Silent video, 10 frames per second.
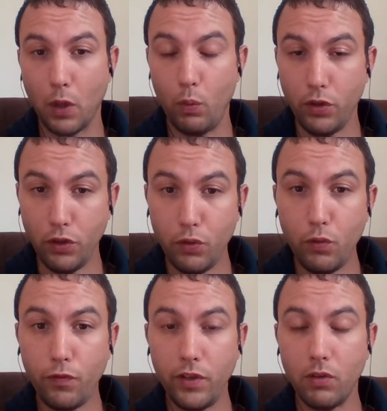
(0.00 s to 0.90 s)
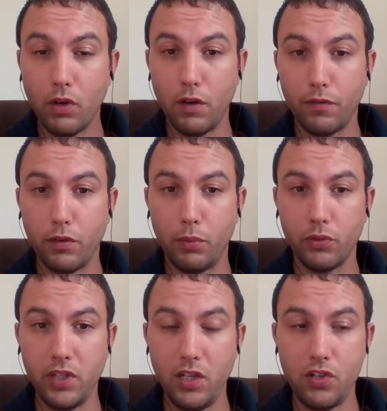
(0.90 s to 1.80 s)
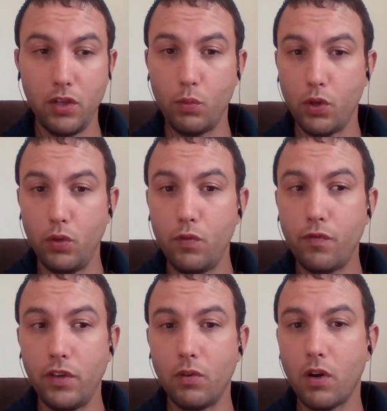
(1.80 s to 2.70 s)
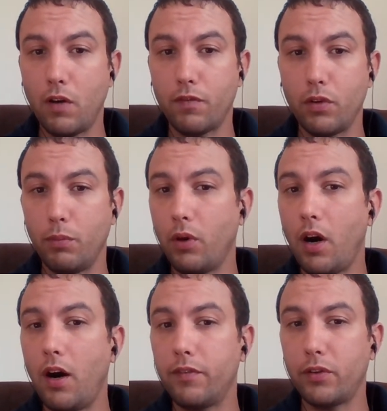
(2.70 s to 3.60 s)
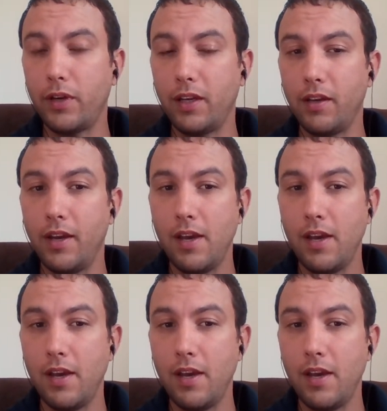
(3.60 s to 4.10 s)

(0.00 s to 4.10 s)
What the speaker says: what you feel comfortable teaching, what you feel comfortable offering,